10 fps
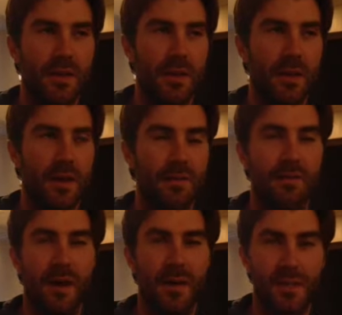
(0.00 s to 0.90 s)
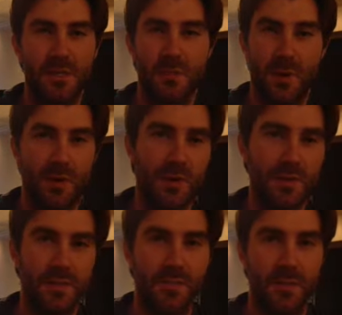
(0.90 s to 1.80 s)
a, a, fan
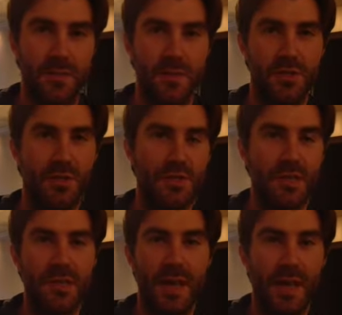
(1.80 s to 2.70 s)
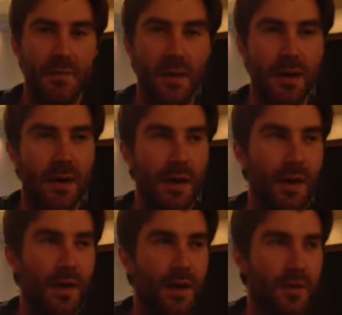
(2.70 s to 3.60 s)
experience versus just a game,
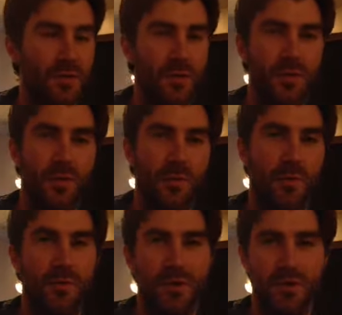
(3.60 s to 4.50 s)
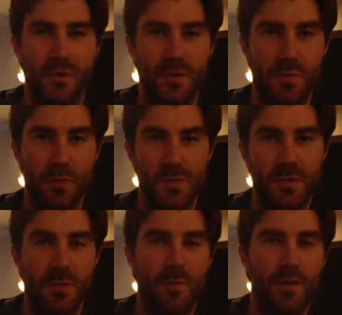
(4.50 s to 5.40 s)
uh, that's really when professional sports
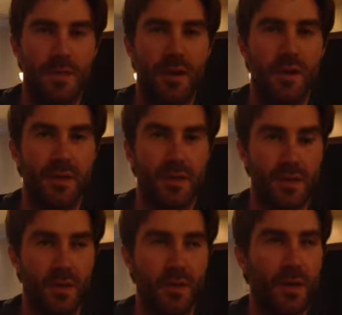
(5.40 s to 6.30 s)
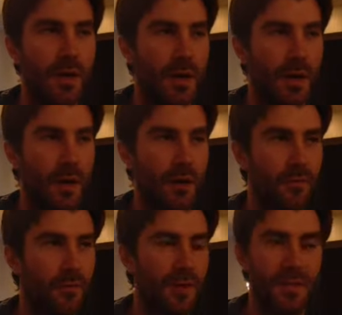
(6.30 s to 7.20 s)
become exciting. So uh,
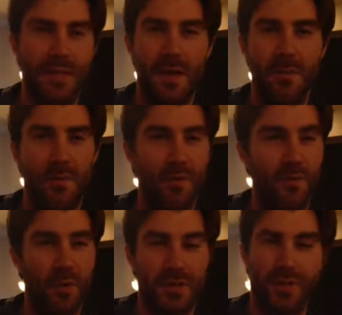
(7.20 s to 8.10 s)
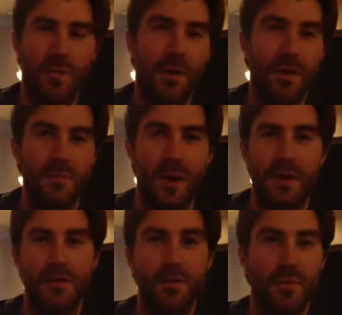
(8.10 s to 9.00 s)
for an example of what somebody
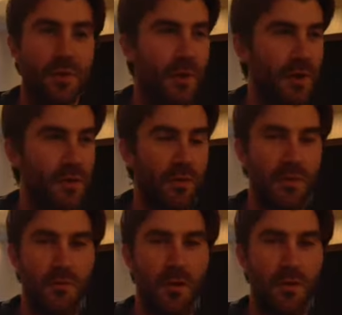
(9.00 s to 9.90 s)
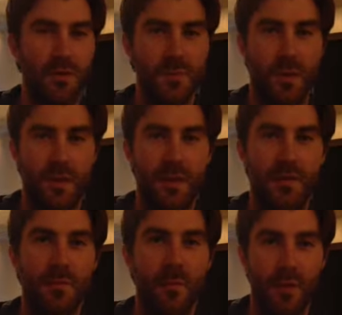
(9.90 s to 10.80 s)
might do, they might go to the farmer's market
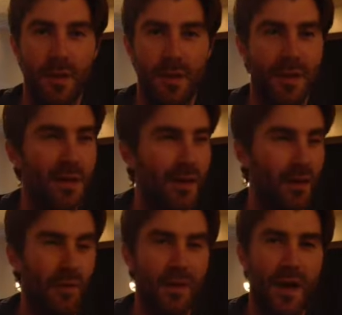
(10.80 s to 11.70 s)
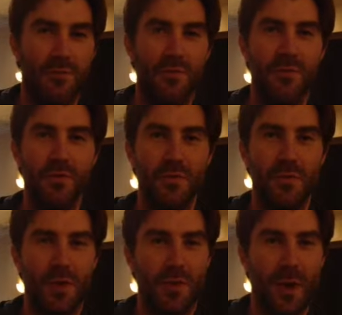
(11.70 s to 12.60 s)
in the morning, early
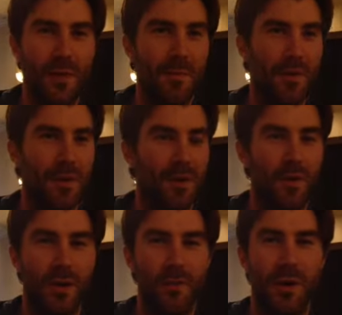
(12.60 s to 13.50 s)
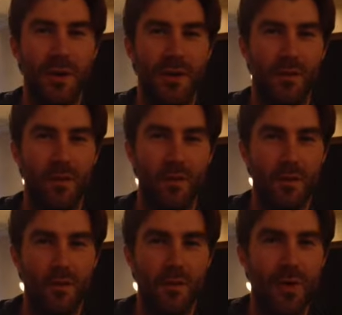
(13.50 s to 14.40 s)
afternoon, then grab a, a quick bite at a
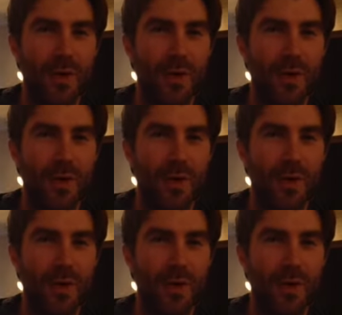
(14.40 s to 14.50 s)
local